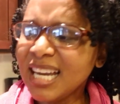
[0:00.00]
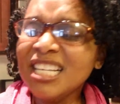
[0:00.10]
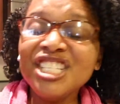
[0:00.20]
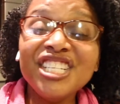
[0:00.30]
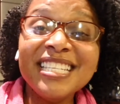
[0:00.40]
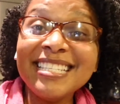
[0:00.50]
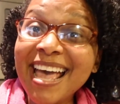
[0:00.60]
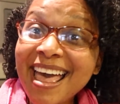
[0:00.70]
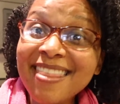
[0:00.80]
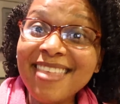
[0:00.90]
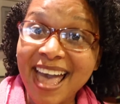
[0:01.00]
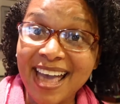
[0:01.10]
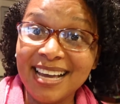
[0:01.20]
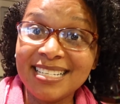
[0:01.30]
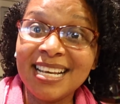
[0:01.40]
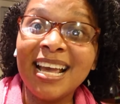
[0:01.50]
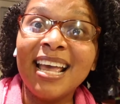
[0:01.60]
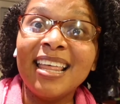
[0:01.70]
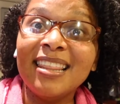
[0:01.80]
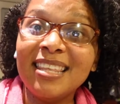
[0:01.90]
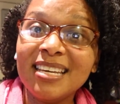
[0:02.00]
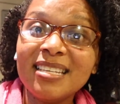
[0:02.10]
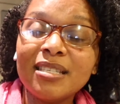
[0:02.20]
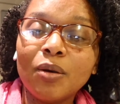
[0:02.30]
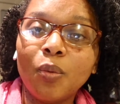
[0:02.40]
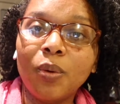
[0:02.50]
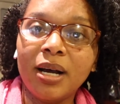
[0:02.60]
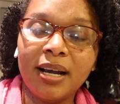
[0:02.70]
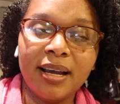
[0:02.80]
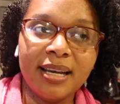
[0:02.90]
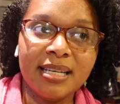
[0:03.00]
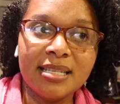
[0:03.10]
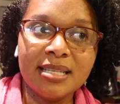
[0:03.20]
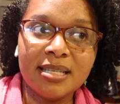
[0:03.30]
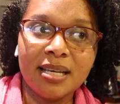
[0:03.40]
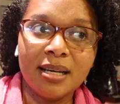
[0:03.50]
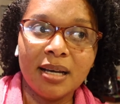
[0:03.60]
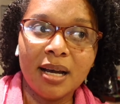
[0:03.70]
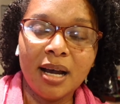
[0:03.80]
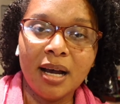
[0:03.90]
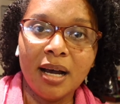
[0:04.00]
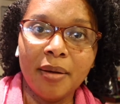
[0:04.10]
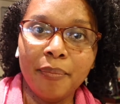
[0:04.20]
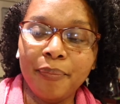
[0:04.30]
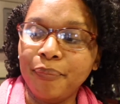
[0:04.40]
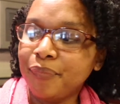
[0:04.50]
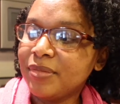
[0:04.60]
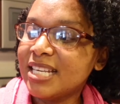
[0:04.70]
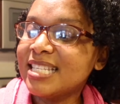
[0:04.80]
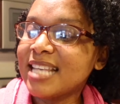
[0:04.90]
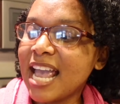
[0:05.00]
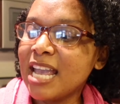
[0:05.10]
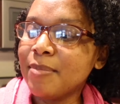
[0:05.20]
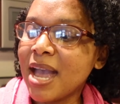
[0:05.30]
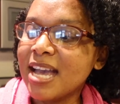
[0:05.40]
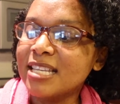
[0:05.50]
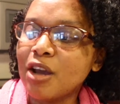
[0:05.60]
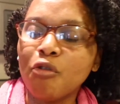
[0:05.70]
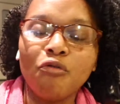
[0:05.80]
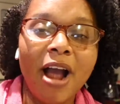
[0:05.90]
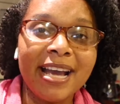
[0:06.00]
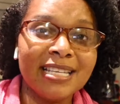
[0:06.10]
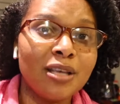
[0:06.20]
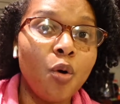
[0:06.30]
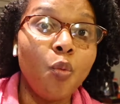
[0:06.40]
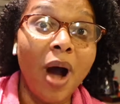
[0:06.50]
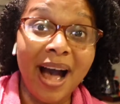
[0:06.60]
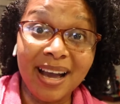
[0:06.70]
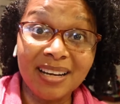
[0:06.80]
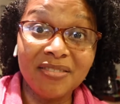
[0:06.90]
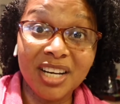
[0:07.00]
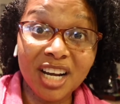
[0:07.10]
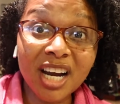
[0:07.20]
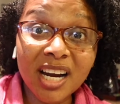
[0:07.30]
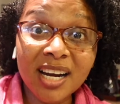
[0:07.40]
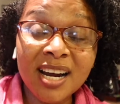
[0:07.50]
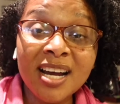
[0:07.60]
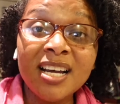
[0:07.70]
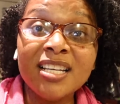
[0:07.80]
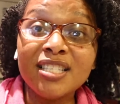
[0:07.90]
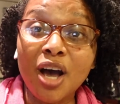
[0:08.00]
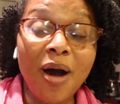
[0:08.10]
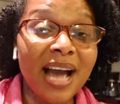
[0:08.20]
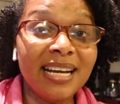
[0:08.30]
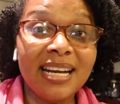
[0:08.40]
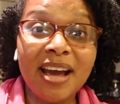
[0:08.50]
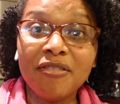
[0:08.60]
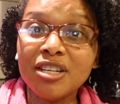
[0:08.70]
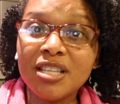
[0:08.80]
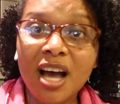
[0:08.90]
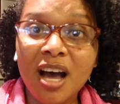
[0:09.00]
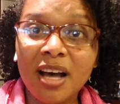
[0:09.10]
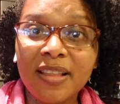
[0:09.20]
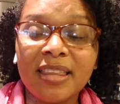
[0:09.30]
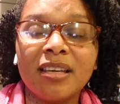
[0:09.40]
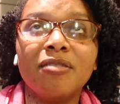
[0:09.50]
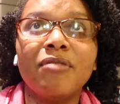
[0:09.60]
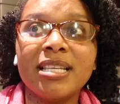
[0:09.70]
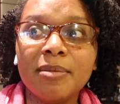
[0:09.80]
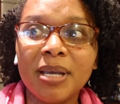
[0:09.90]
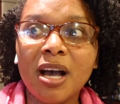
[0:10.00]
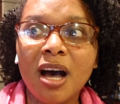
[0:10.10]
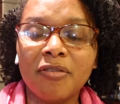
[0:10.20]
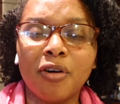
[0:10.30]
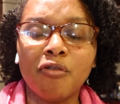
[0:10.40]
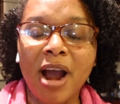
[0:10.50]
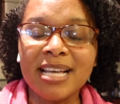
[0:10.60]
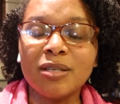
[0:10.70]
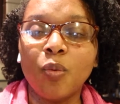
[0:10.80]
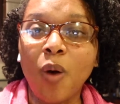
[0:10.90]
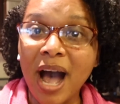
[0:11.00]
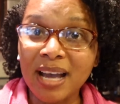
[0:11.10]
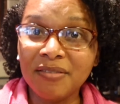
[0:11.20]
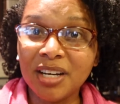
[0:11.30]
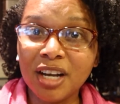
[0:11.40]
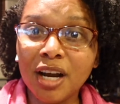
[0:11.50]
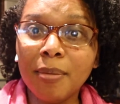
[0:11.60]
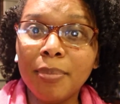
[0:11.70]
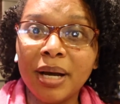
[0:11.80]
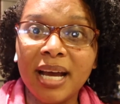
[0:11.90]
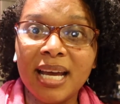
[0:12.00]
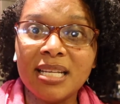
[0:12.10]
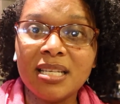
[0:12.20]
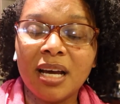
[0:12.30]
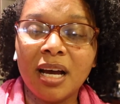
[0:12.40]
she said that this was the same as rice wine vinegar. So I never saw, like, the recipe called for rice wine vinegar, but